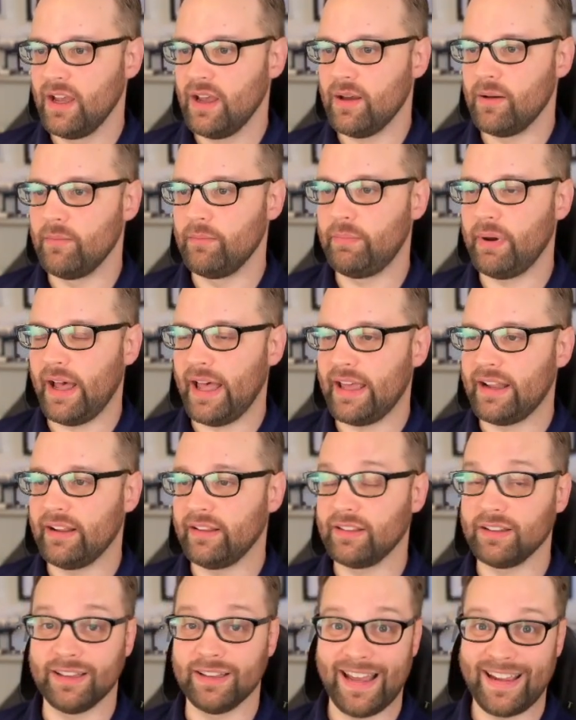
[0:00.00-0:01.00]
But
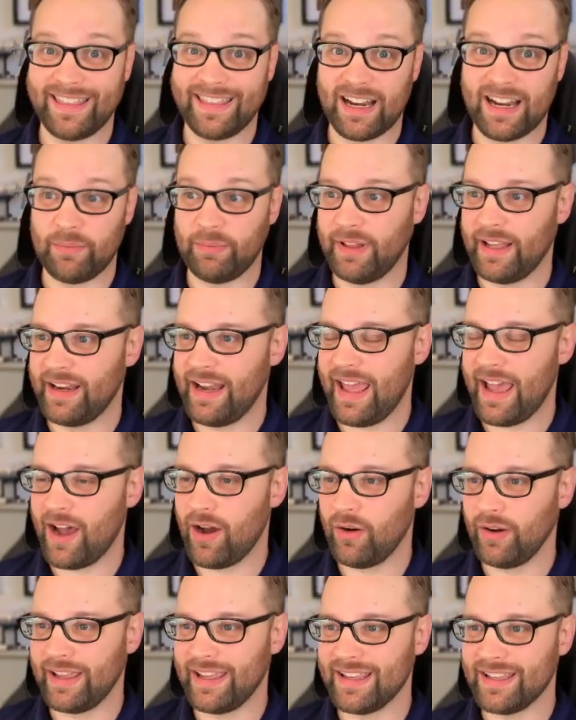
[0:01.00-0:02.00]
the line that I play now
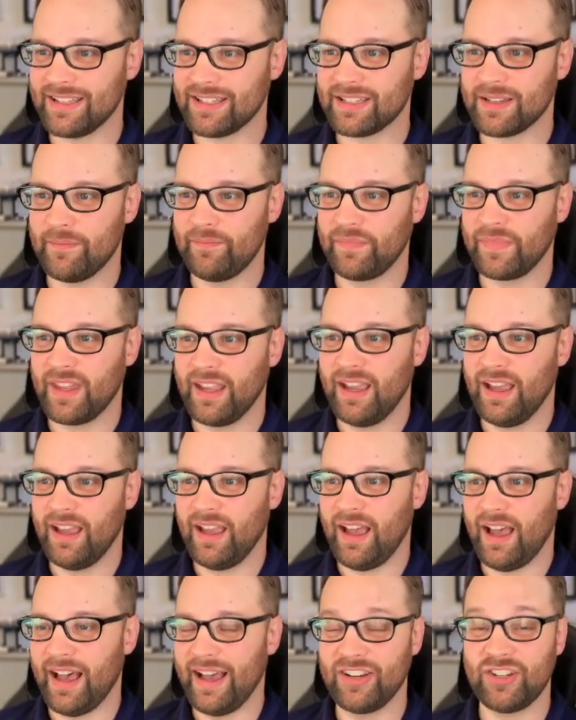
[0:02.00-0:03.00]
is
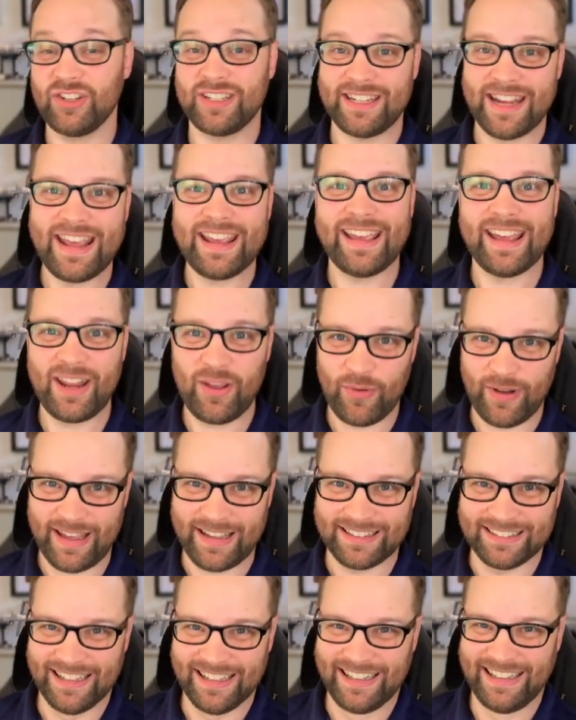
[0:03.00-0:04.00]
I just take anyway,
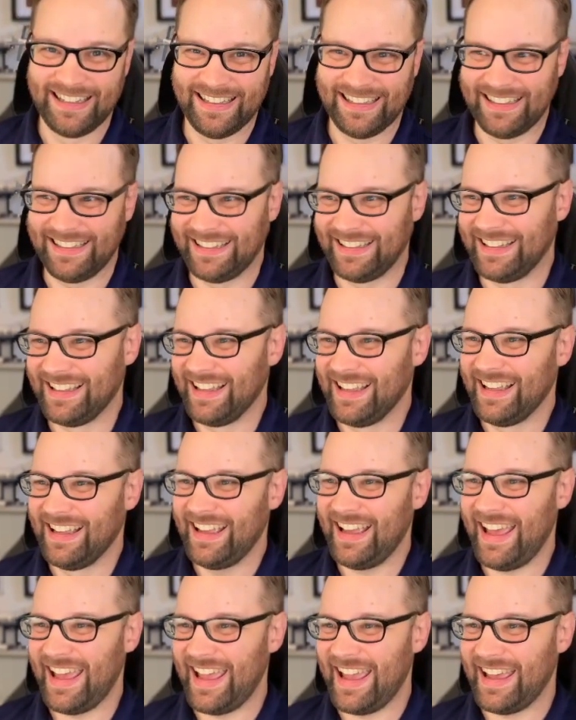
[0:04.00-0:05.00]

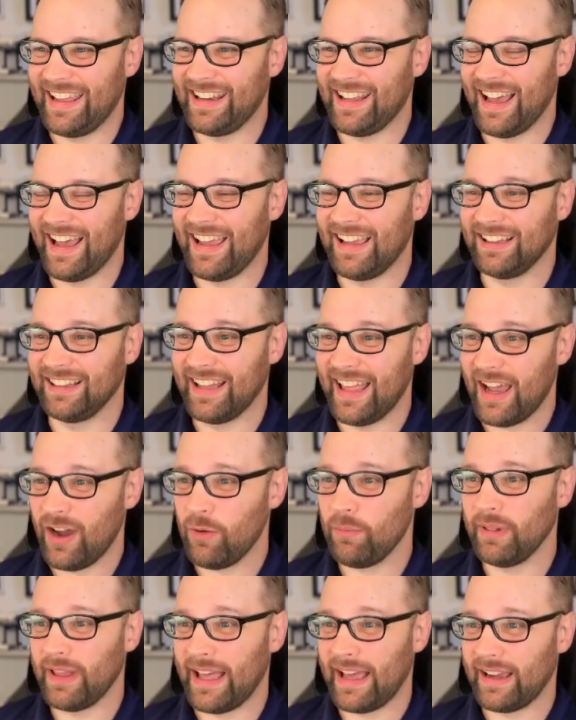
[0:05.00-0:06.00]
and I allow
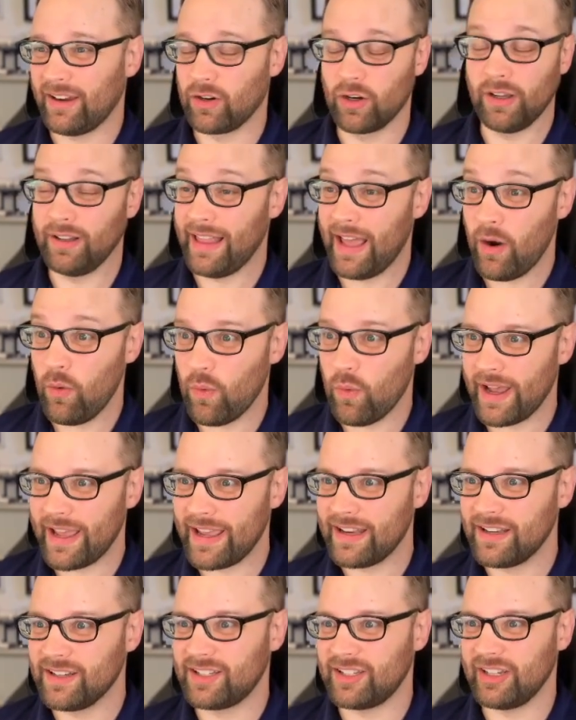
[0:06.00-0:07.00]

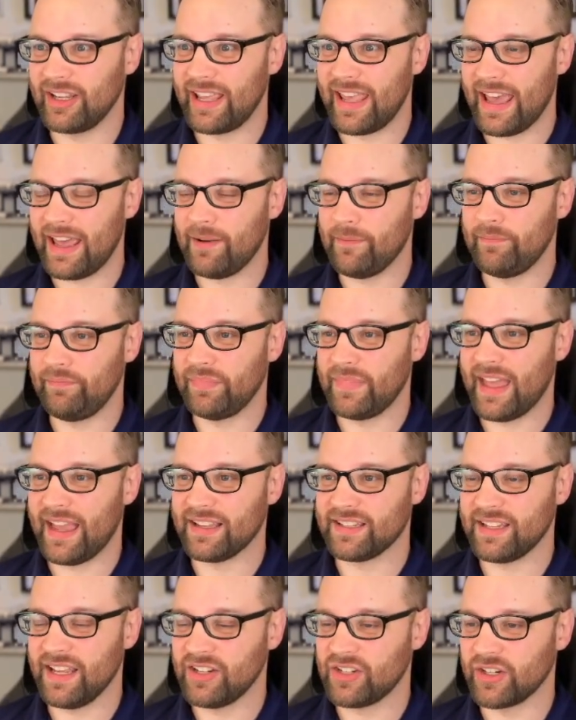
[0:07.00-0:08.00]
white to get that
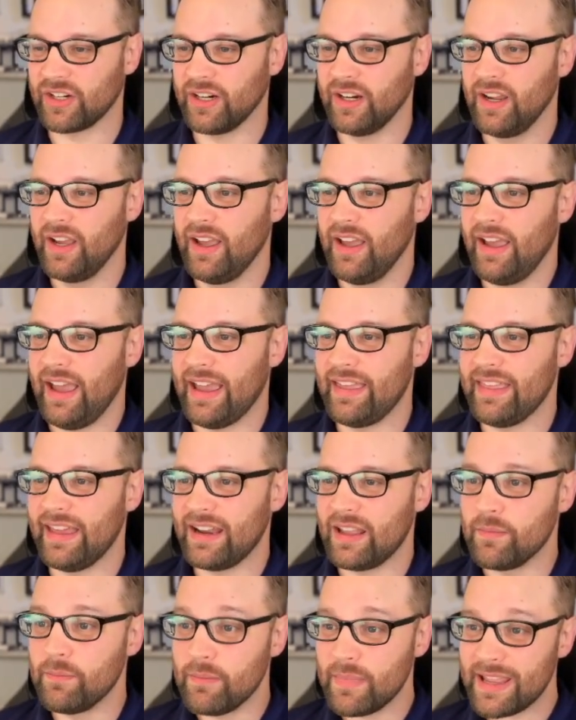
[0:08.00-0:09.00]
center and then
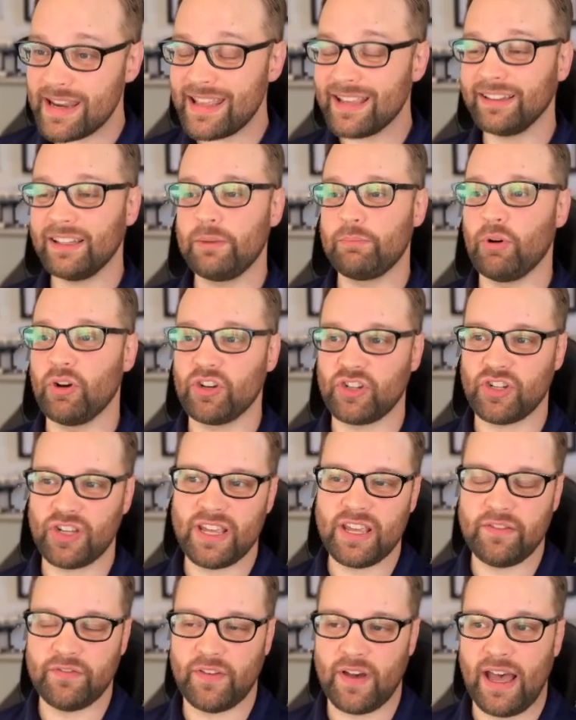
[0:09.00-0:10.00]
immediately push
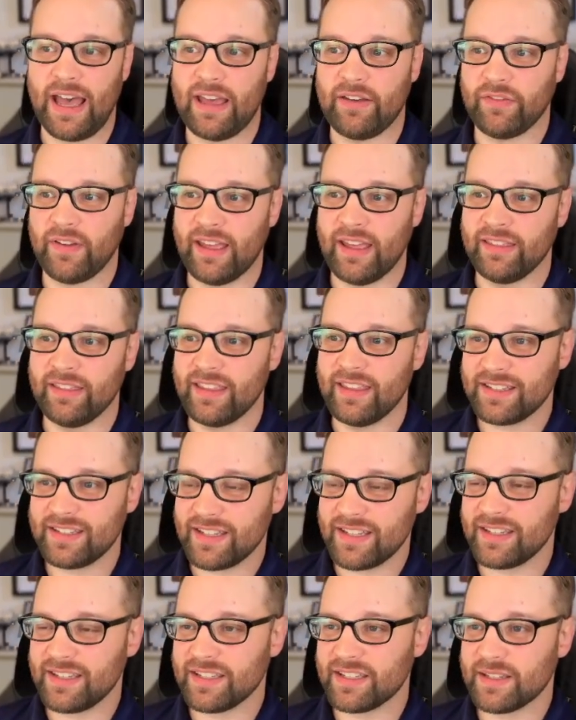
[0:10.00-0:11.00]
e5. And this
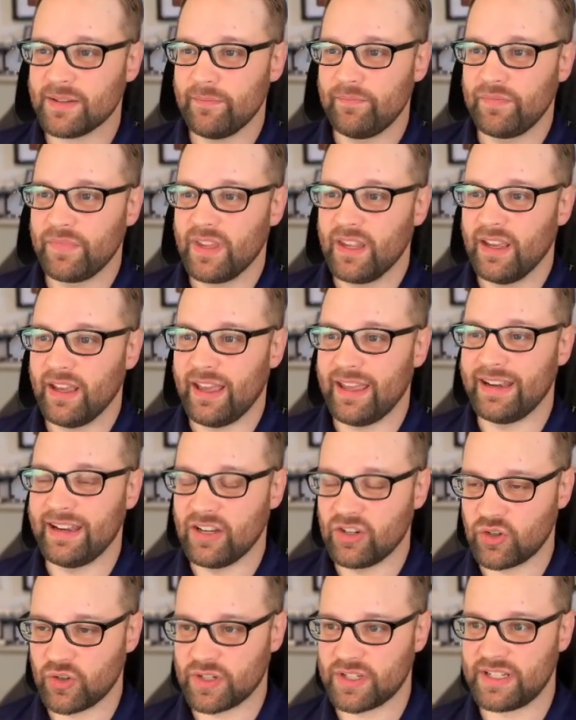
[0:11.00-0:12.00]
is an
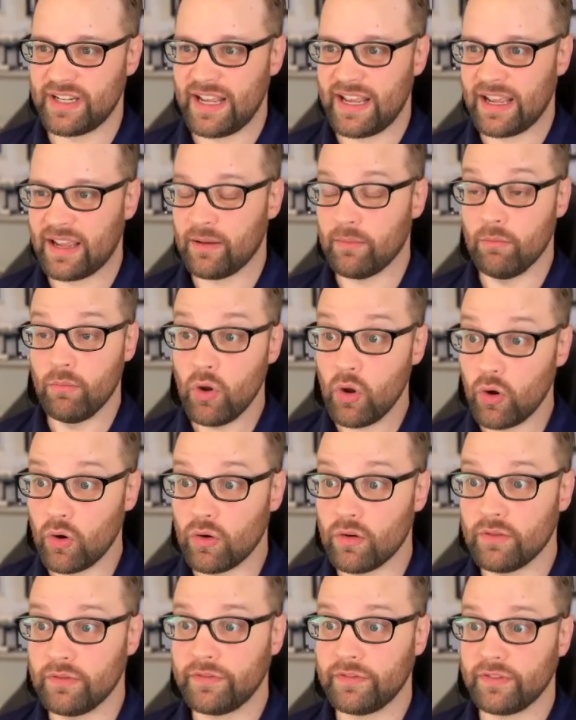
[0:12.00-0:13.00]
interesting
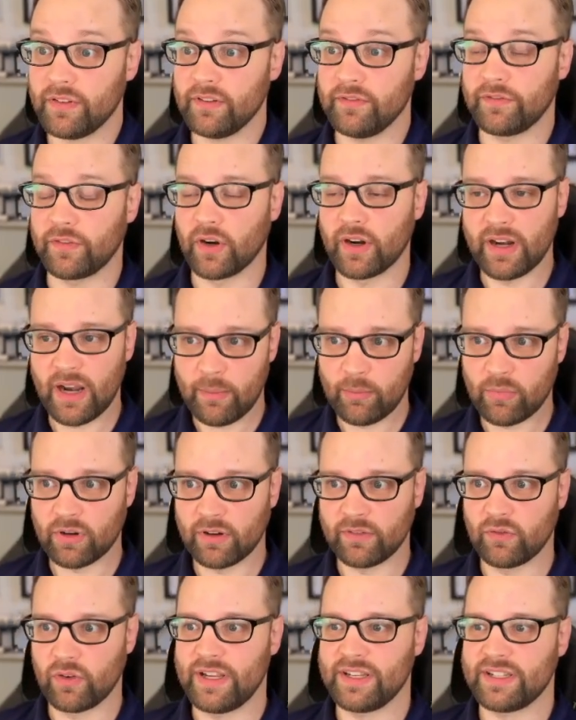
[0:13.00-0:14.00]
move for a number
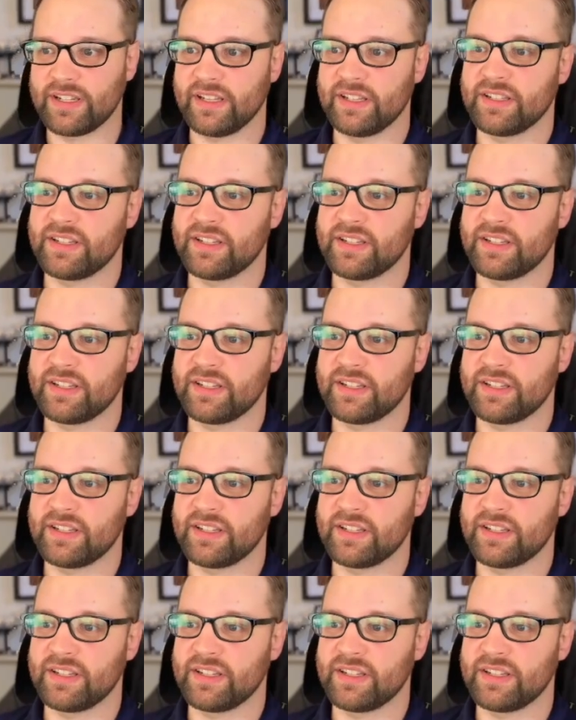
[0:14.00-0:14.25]
of reasons.